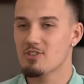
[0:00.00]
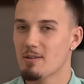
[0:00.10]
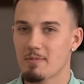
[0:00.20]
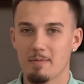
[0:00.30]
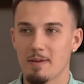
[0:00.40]

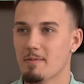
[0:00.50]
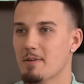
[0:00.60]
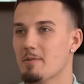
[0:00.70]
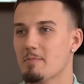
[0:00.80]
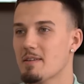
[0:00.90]
so many people.
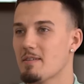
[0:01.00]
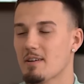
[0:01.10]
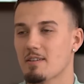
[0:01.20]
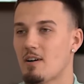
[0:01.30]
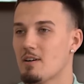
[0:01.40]
It could be
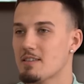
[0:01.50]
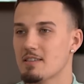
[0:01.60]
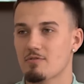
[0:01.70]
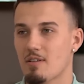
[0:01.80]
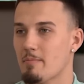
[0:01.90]
like
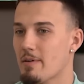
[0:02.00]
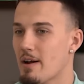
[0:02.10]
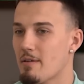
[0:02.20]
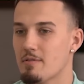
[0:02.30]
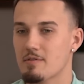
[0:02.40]
aunties,
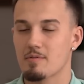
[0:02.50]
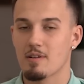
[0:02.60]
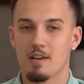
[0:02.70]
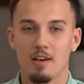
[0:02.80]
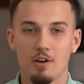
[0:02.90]
grandparents,
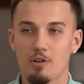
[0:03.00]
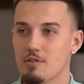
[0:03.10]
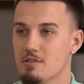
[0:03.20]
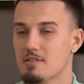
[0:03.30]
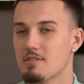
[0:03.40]

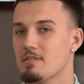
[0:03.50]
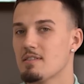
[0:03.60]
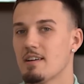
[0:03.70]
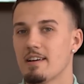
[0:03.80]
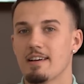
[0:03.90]
cousins,
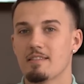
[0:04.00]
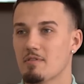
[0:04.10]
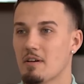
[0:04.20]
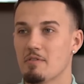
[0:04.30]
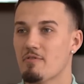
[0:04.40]

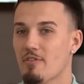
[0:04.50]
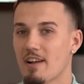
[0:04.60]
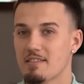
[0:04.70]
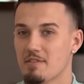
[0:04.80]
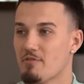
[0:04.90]
like your
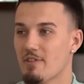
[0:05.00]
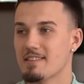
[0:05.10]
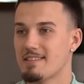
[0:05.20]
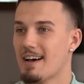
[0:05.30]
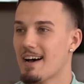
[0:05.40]

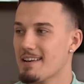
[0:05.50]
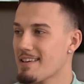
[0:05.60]
friend's dad.